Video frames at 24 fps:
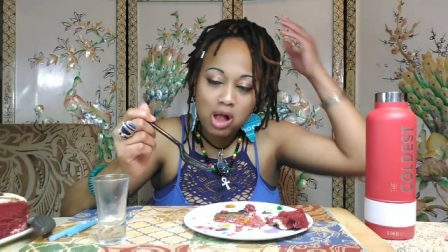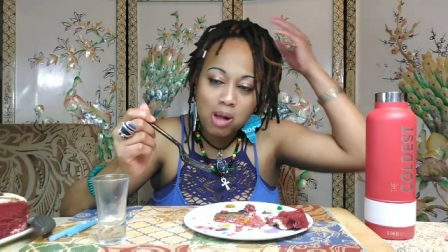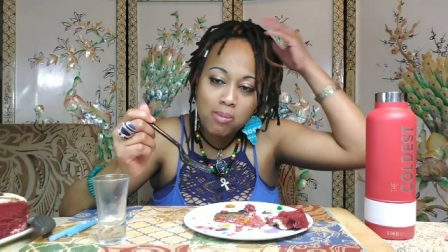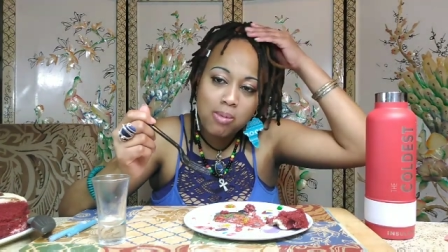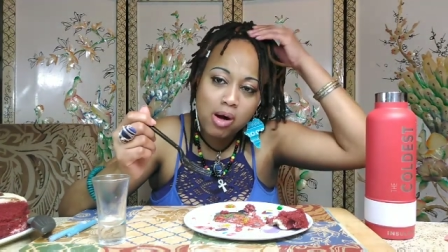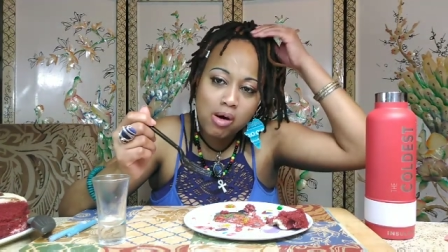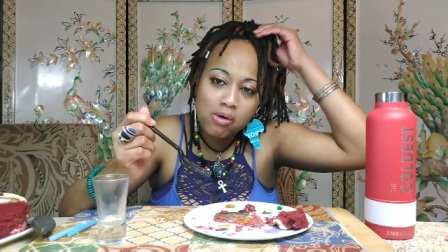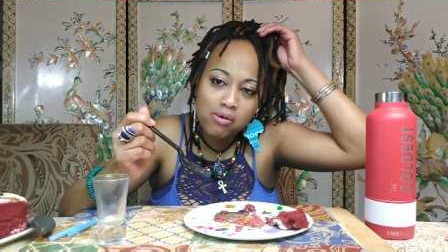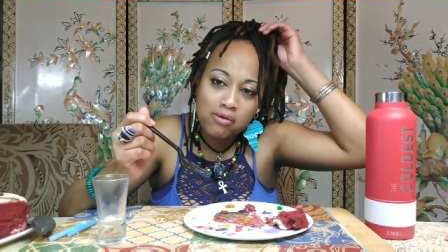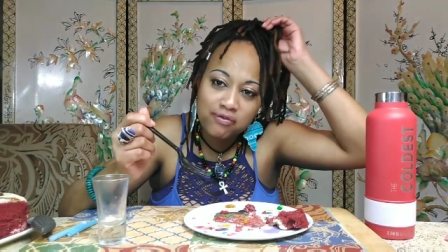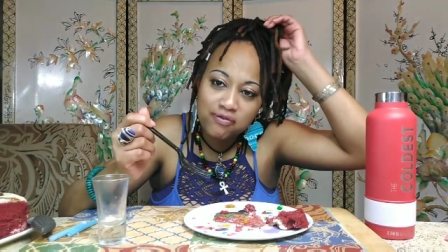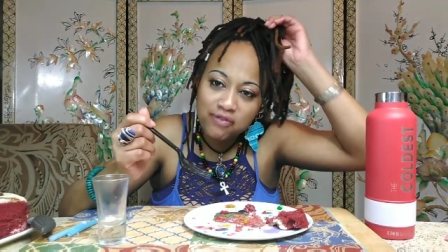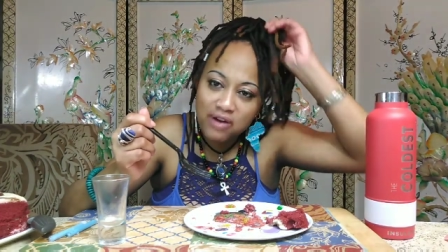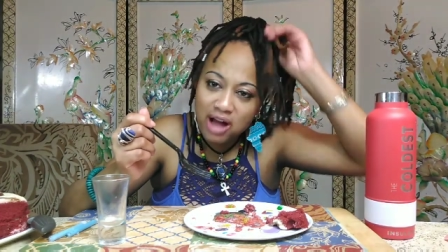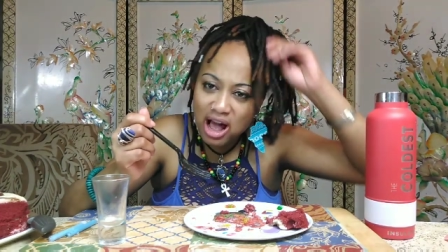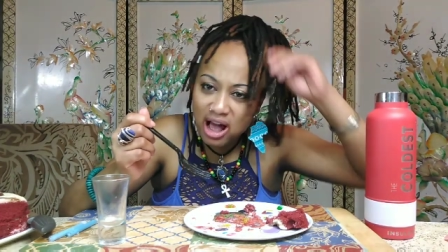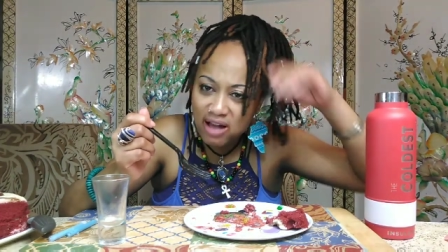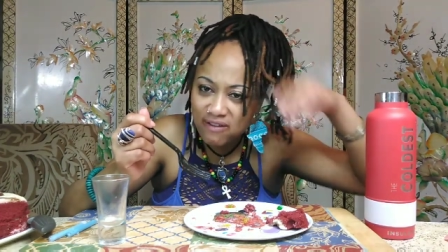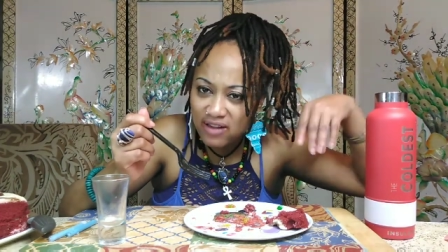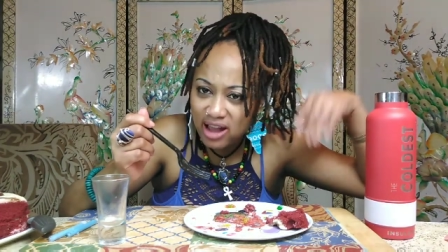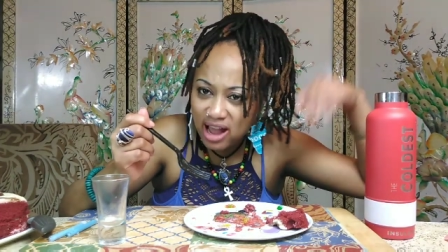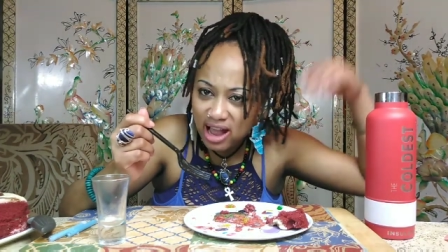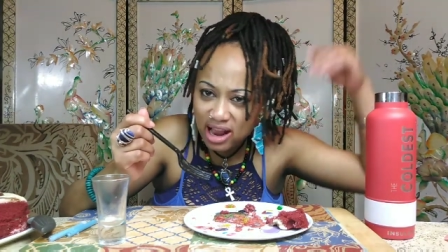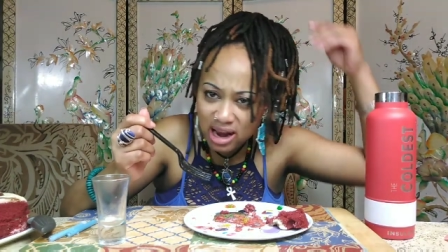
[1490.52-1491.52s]
Come on,
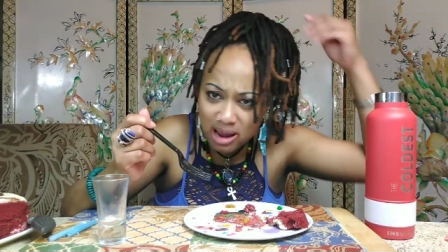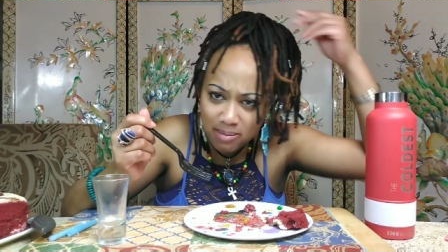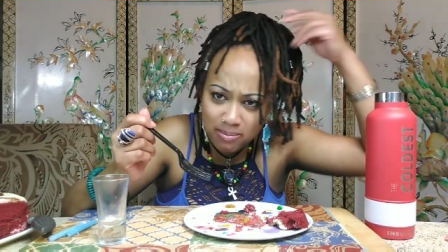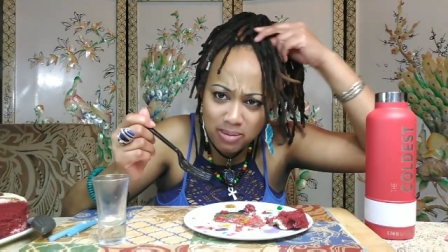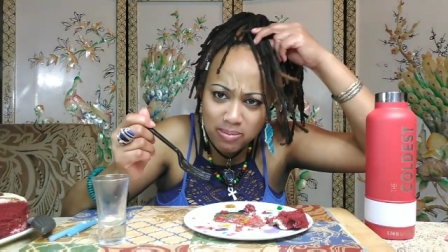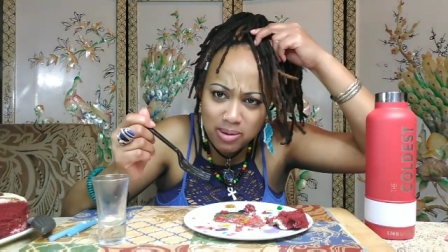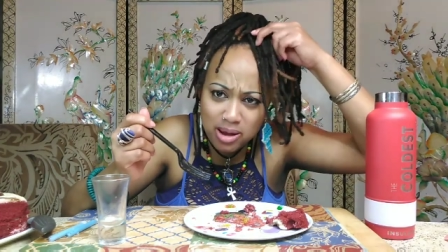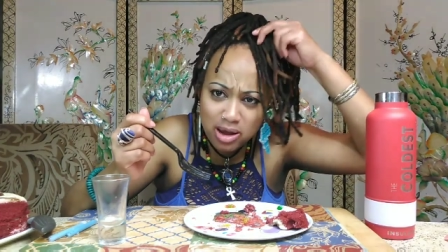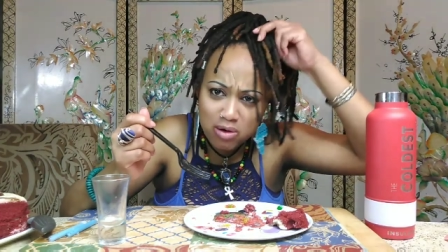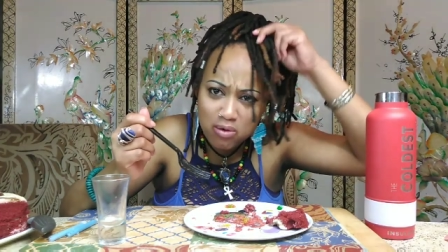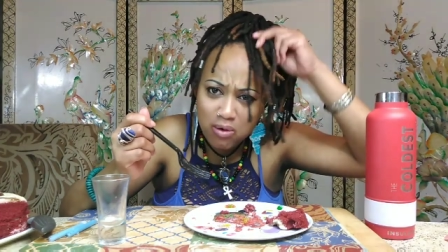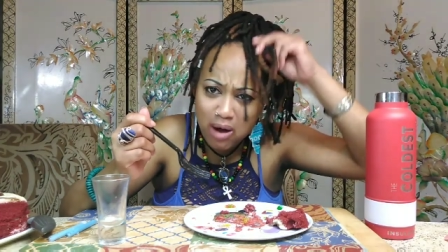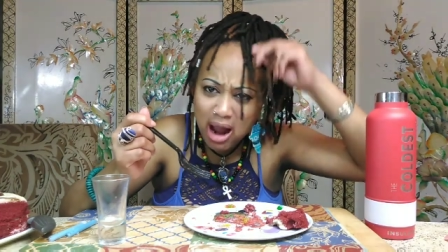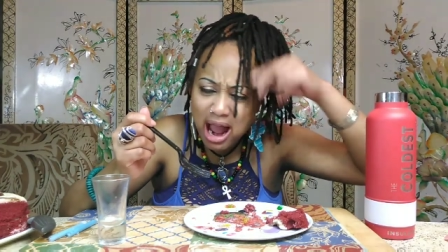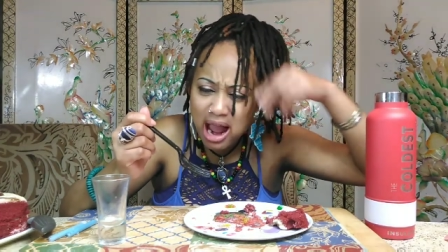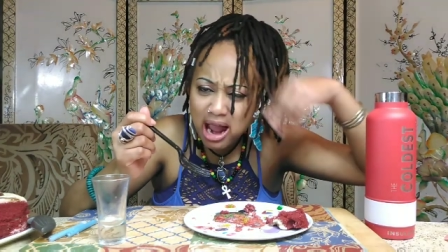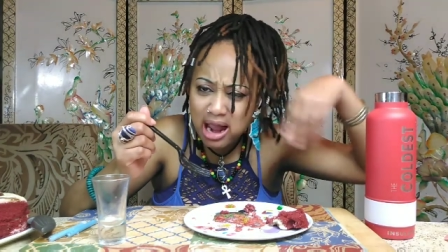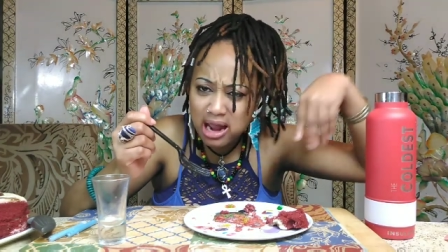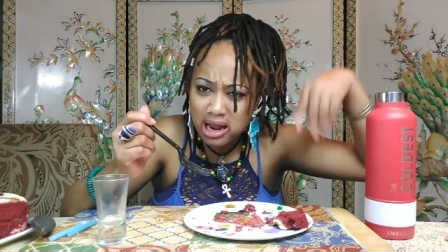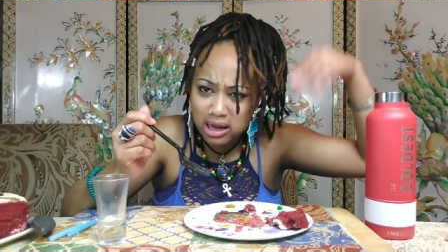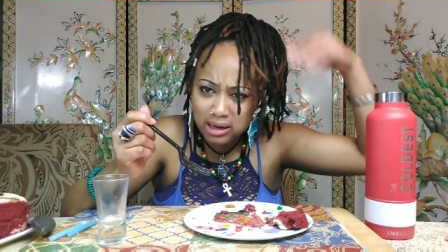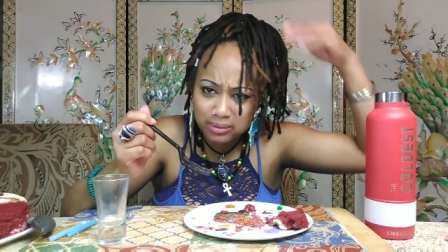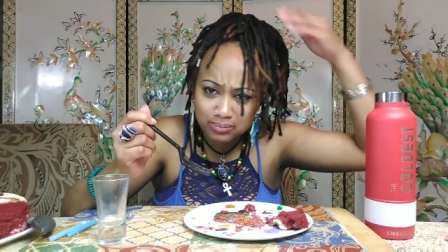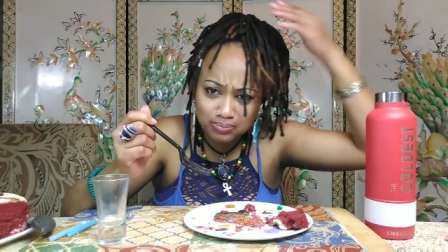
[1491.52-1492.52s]
five head. Let me be
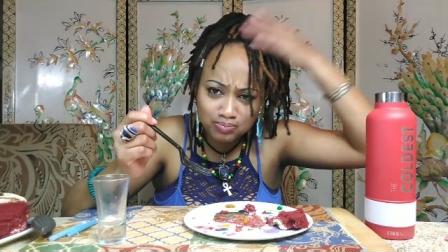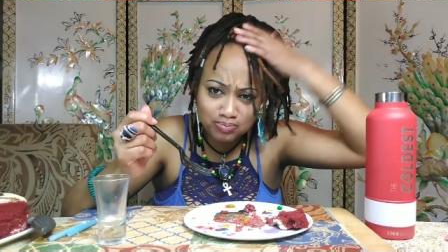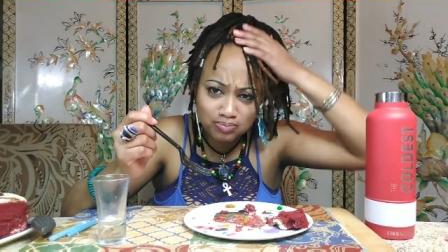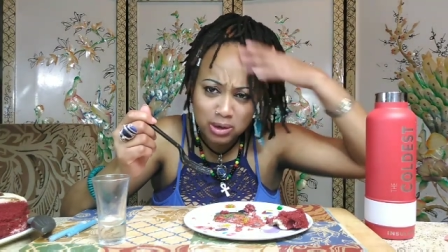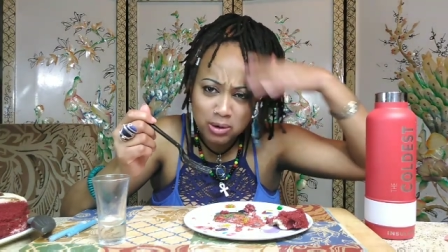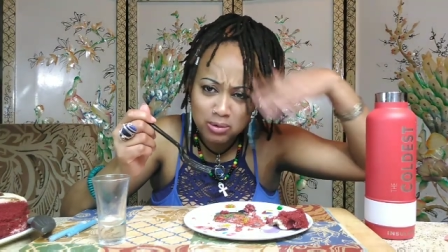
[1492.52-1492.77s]
great.